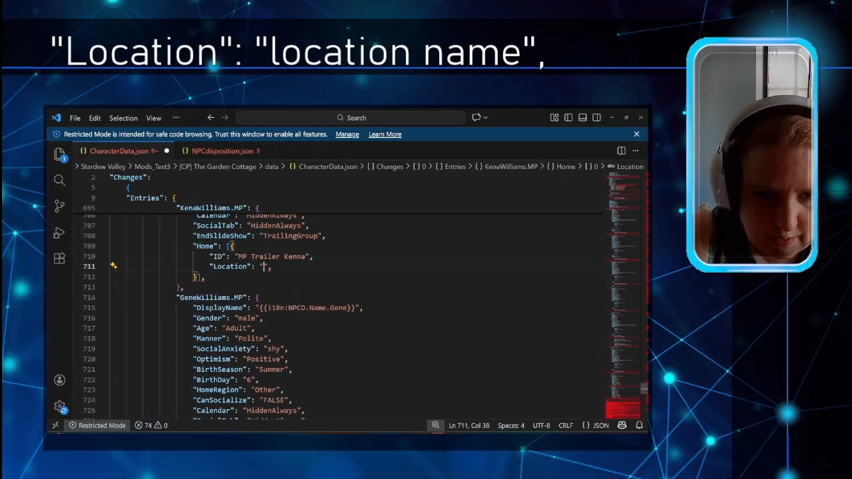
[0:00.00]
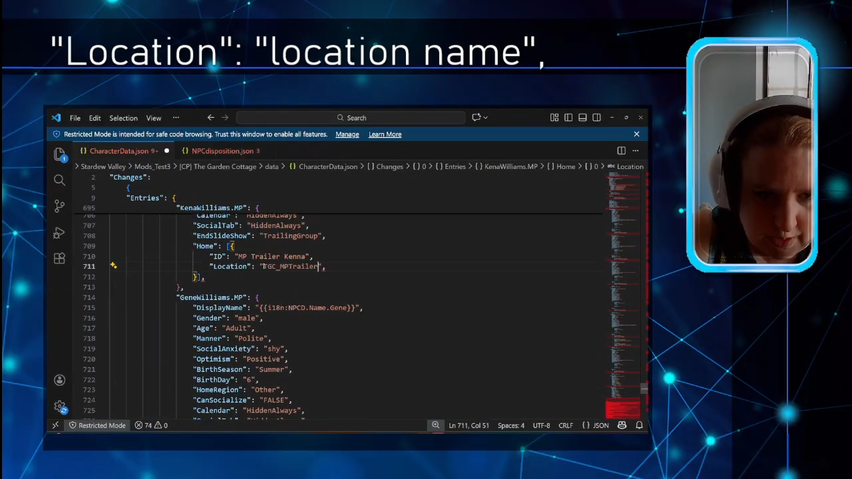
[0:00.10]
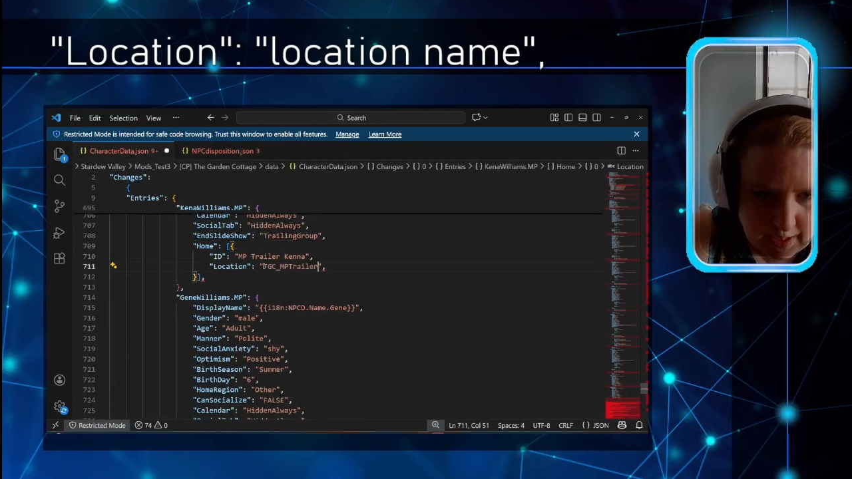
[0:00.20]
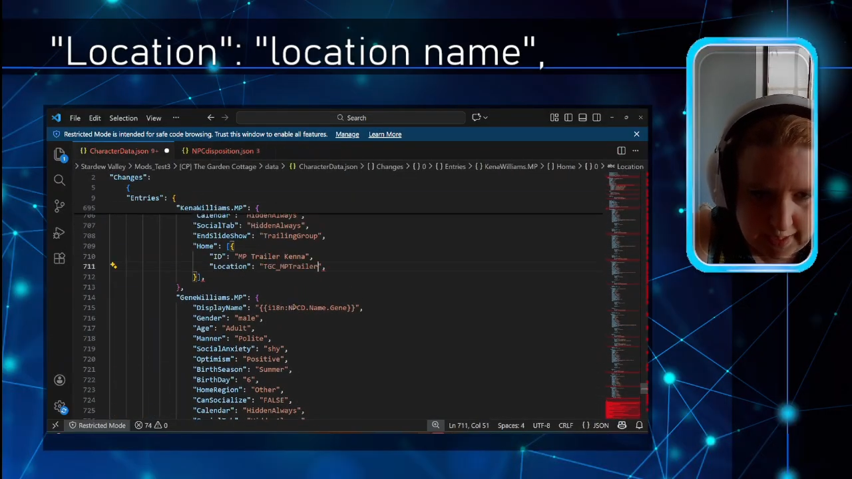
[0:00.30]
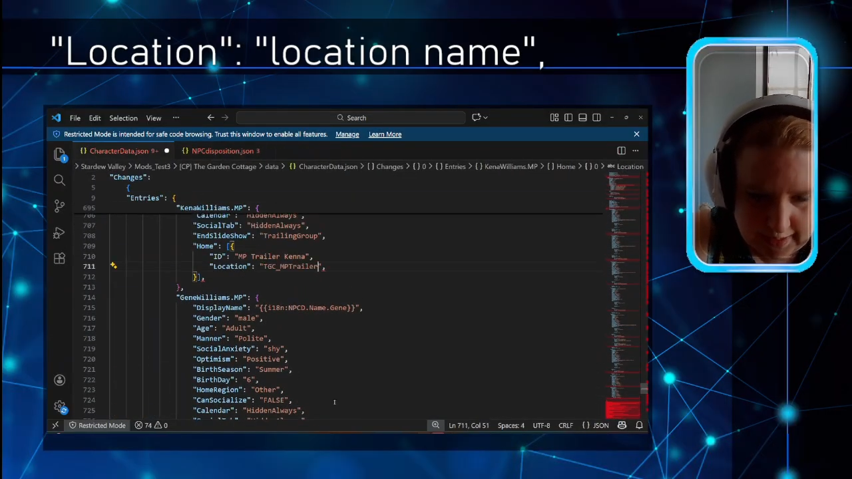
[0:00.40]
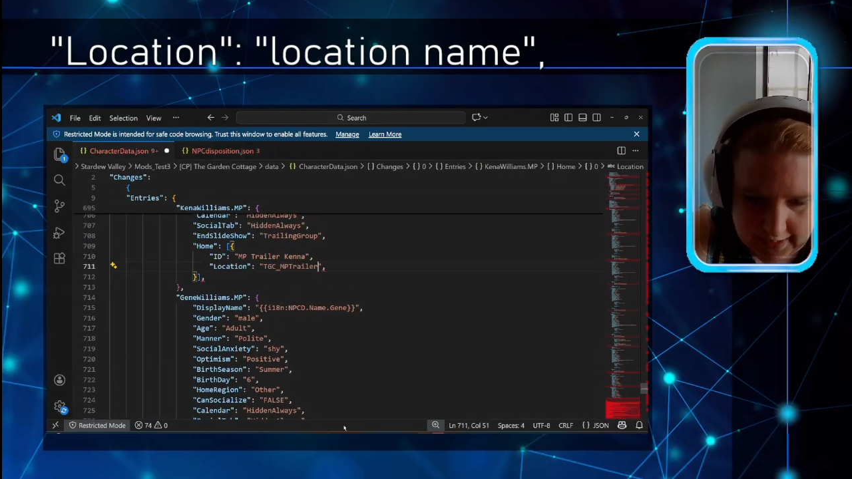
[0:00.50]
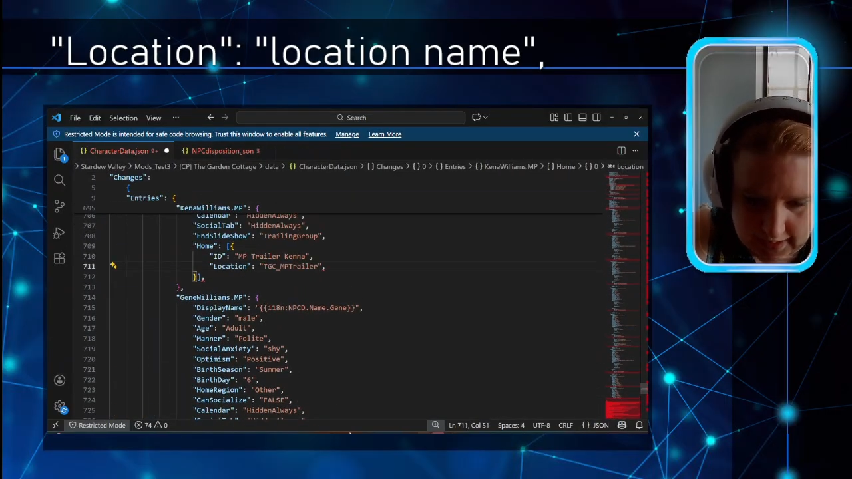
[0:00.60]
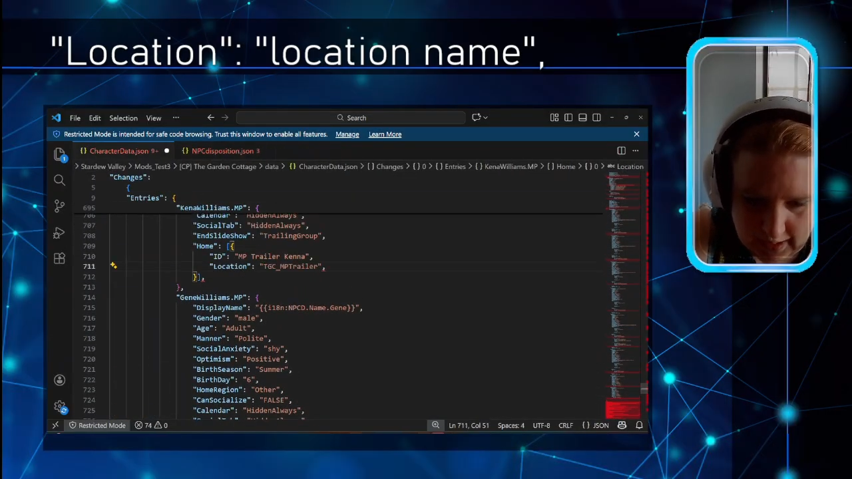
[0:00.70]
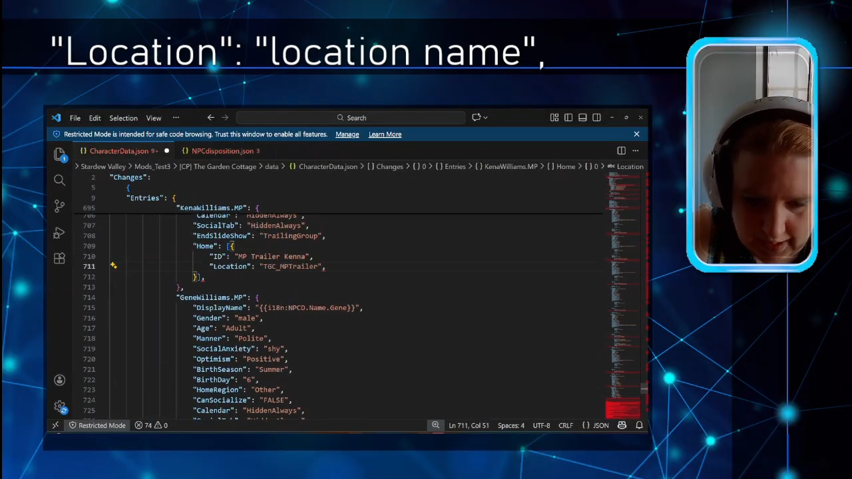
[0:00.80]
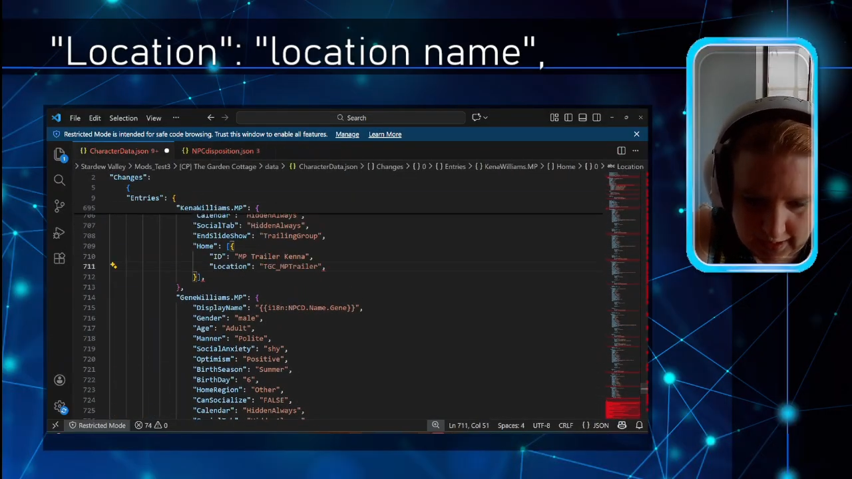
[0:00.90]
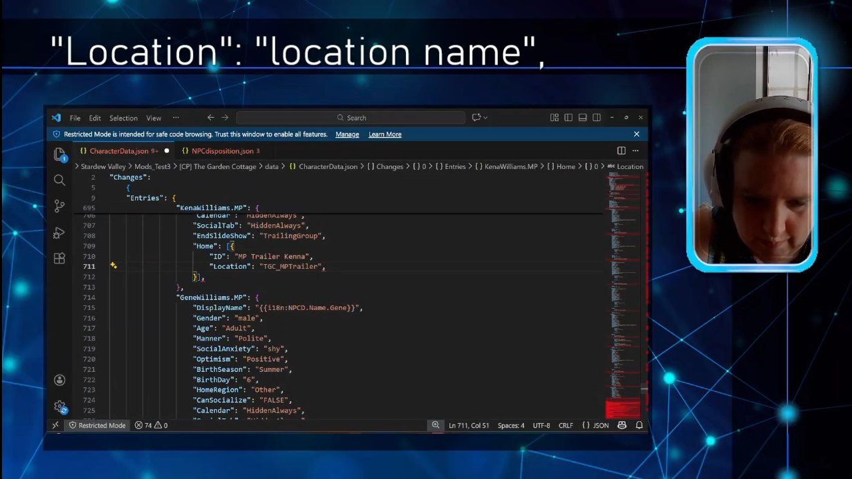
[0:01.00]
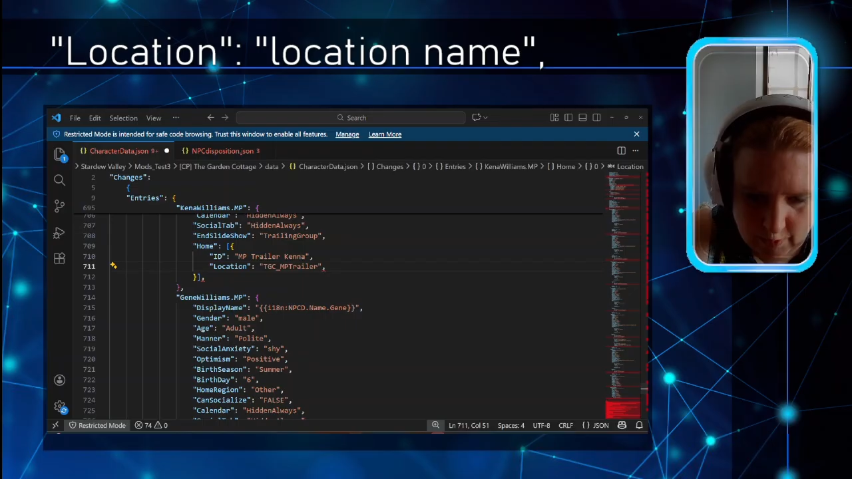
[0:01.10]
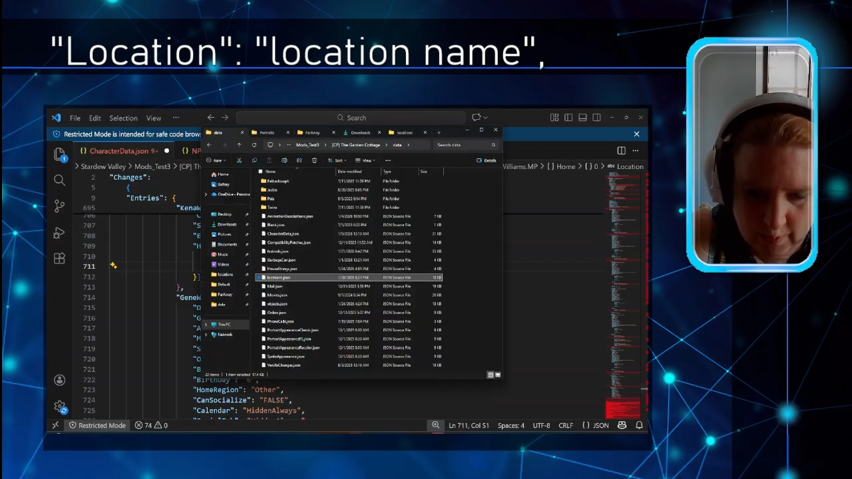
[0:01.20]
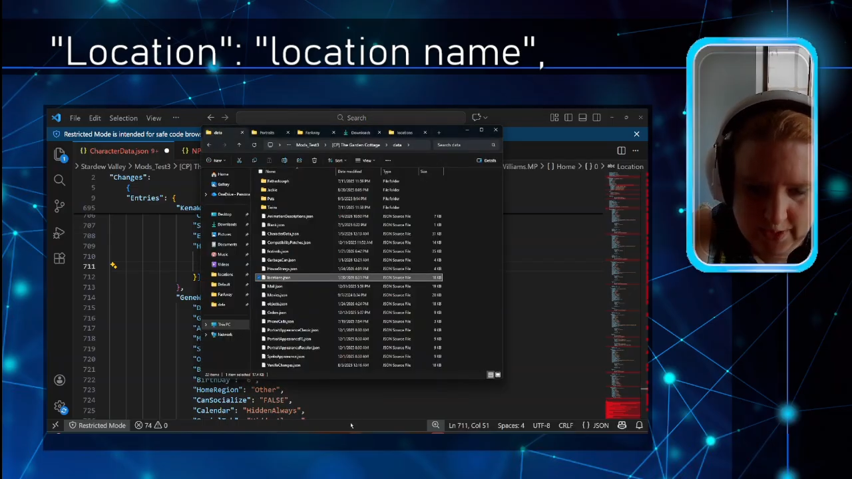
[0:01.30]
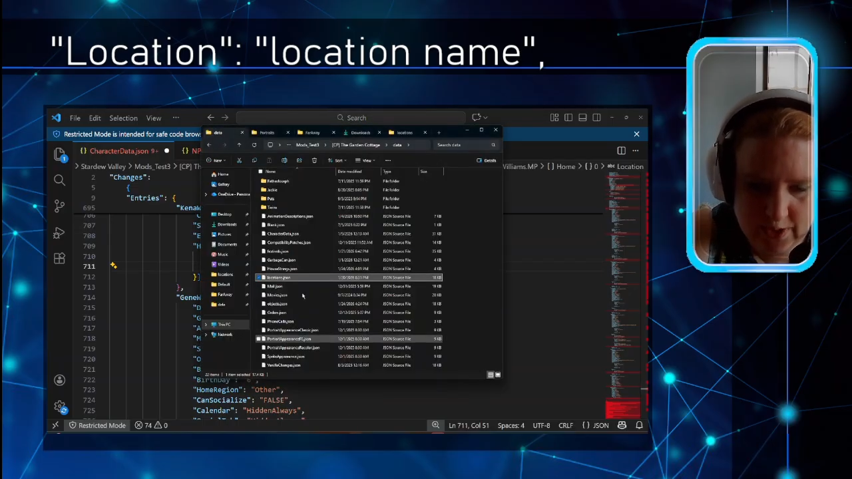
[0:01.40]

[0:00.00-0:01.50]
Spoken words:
And then I am going